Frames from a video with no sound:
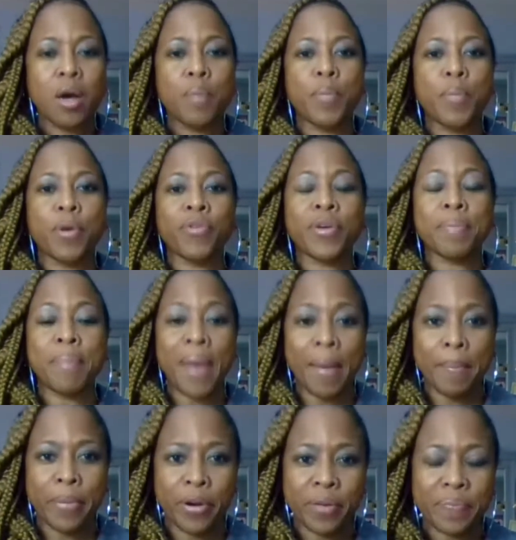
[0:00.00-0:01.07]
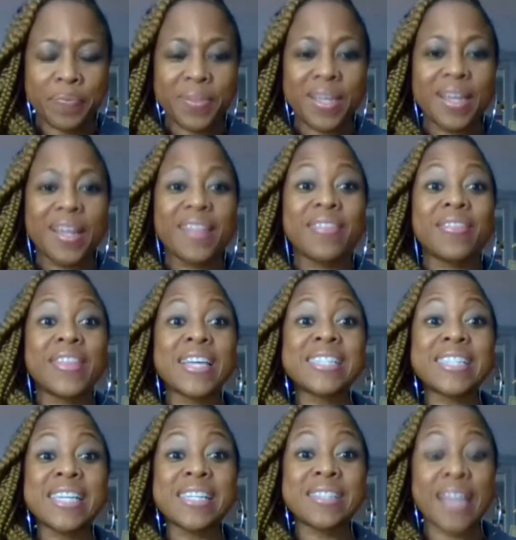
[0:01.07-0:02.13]
But remember, this
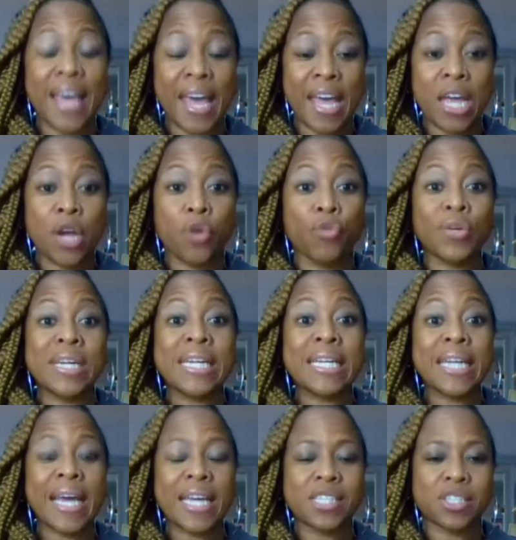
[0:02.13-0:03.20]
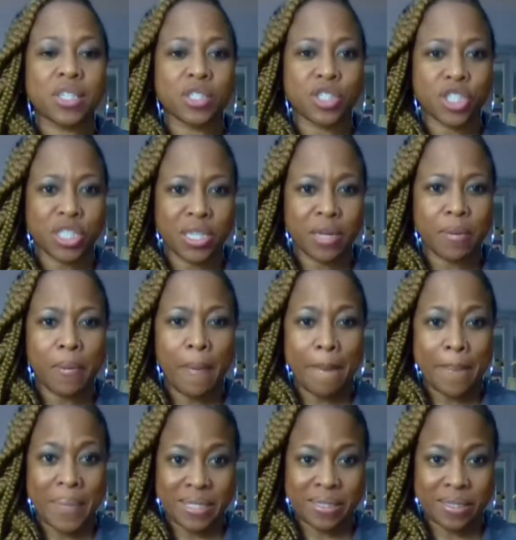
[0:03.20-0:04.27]
is a relationship
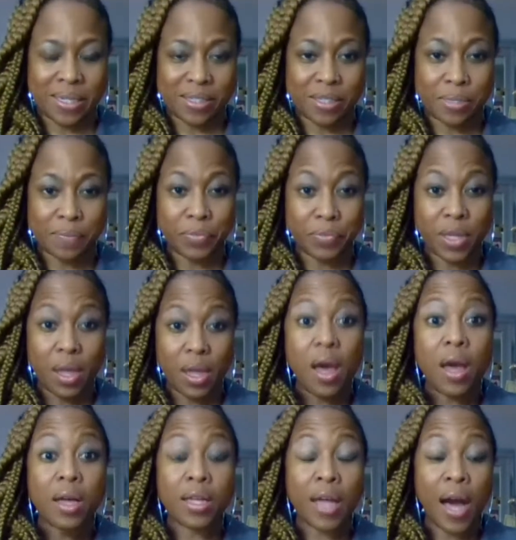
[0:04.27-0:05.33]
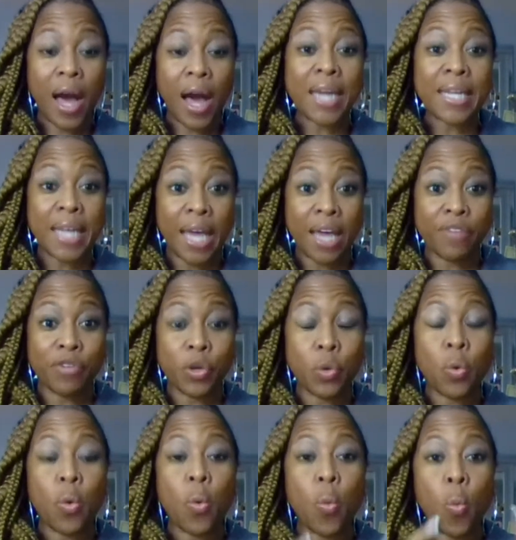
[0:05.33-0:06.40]
business. God gave
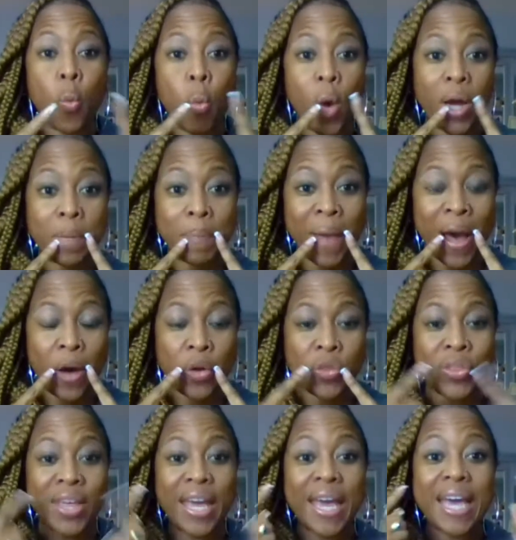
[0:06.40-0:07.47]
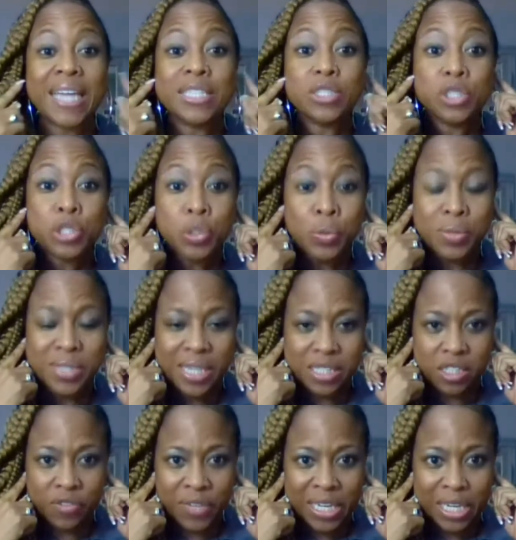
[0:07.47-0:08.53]
you 1 mouth and 2
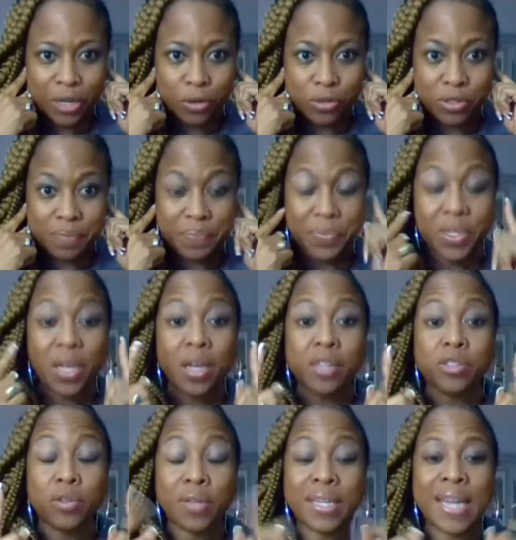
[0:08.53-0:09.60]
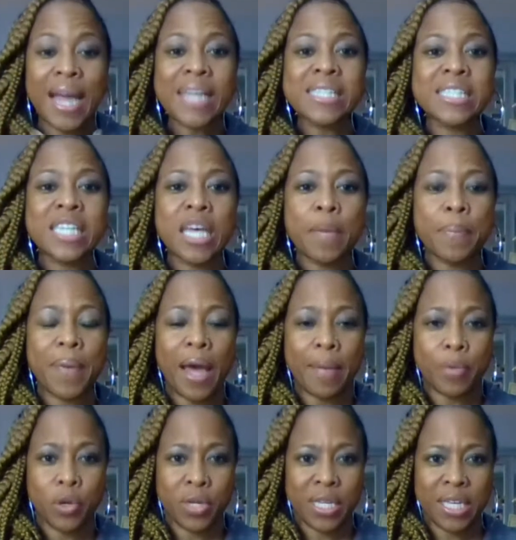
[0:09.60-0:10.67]
sets of ears. So the next tip
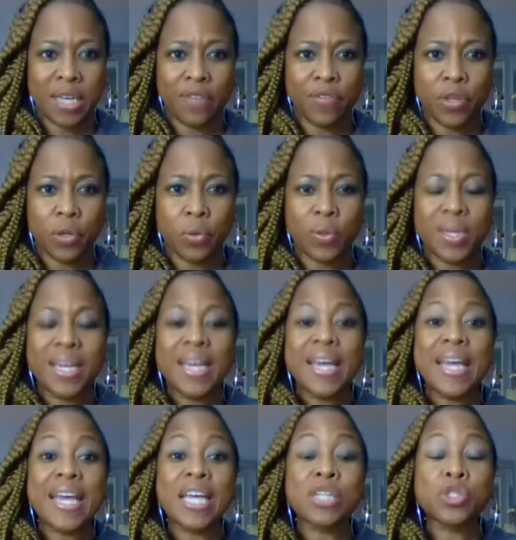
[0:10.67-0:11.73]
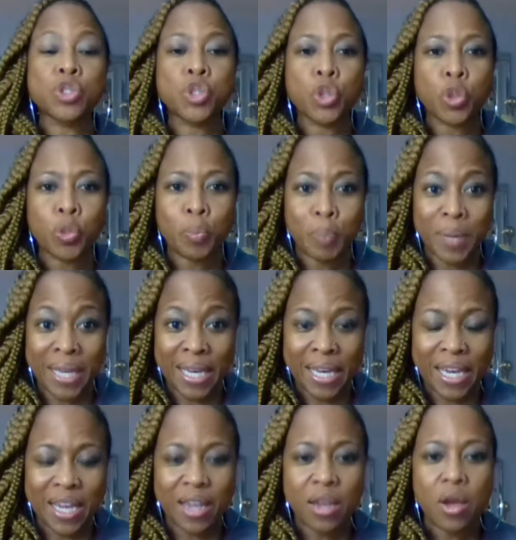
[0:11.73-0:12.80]
I'm going to give you is to
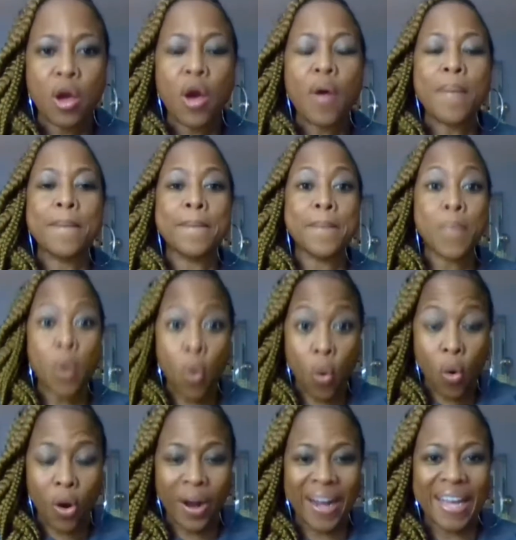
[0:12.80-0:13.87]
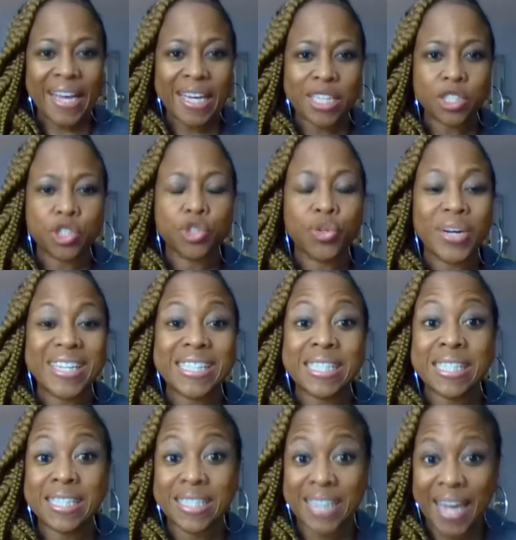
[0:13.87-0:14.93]
be more
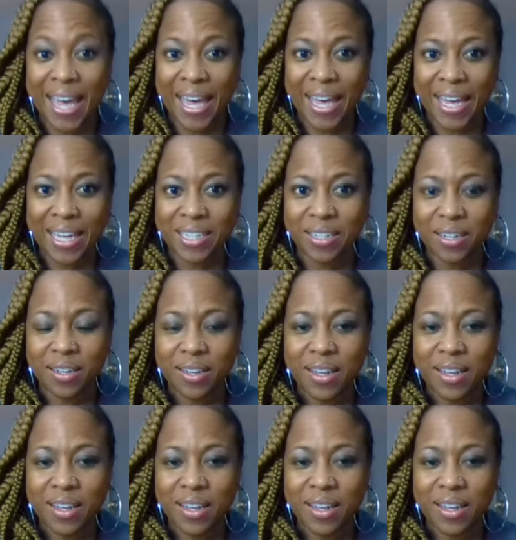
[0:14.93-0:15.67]
interested